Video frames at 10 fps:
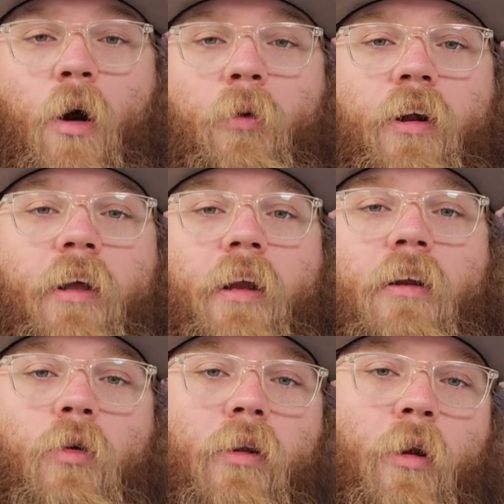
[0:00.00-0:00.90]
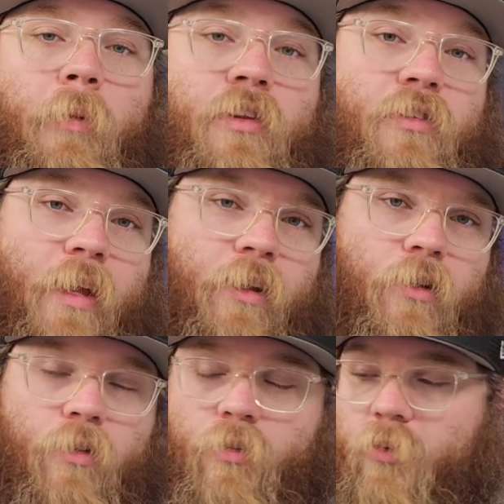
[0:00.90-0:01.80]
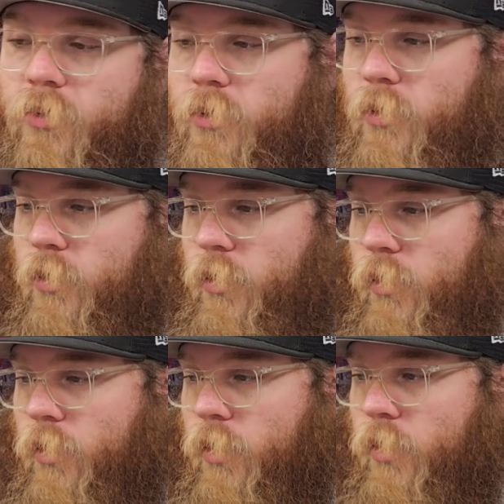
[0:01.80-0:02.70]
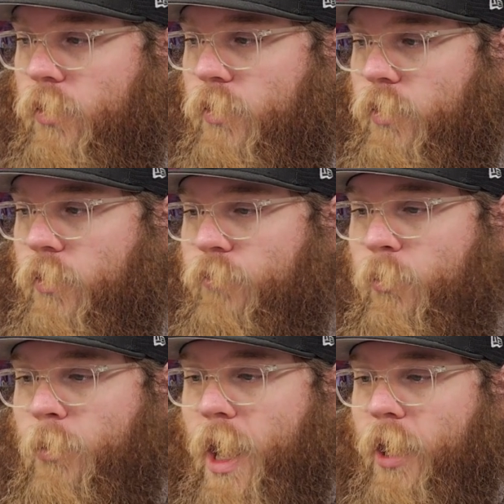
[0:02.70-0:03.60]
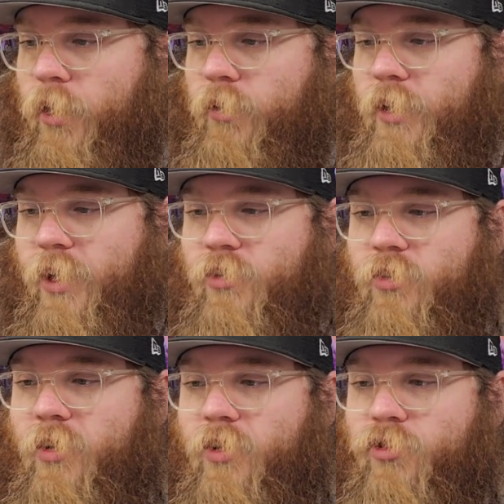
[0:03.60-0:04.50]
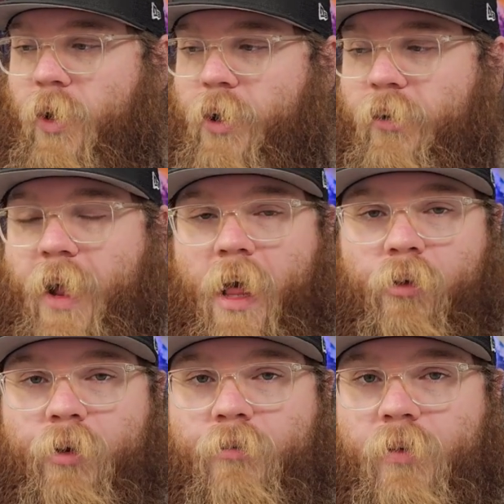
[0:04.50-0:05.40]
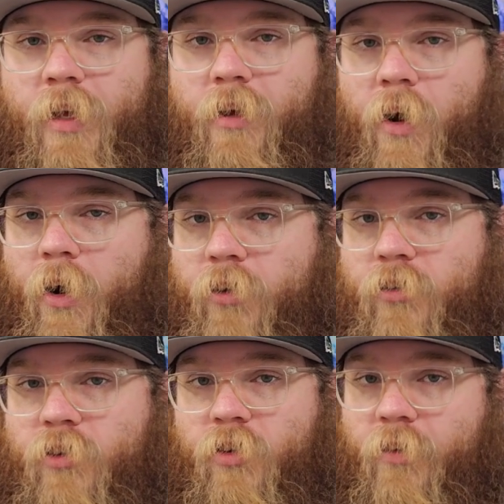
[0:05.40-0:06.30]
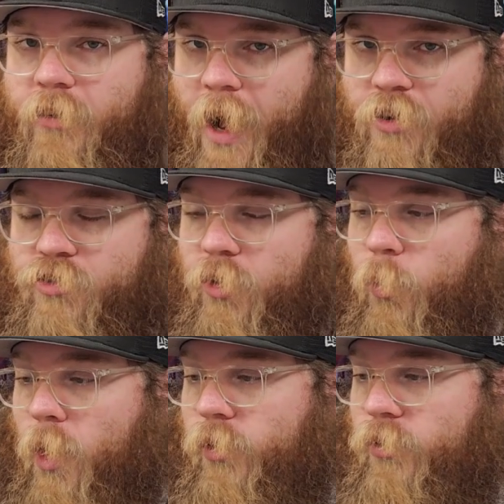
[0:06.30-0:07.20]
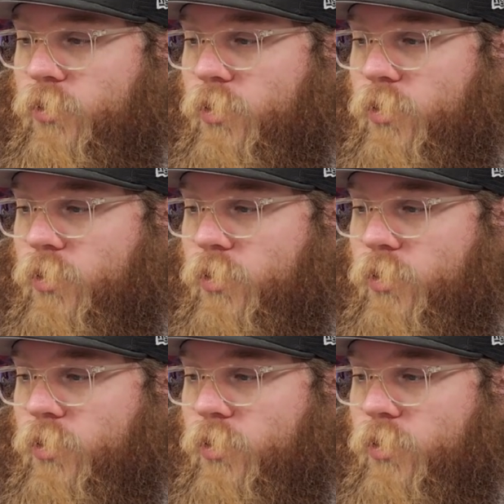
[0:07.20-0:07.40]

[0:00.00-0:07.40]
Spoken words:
we're going to get into a little bit of singles. For modern, these Trainer Gallery V cards, these are the textured ones.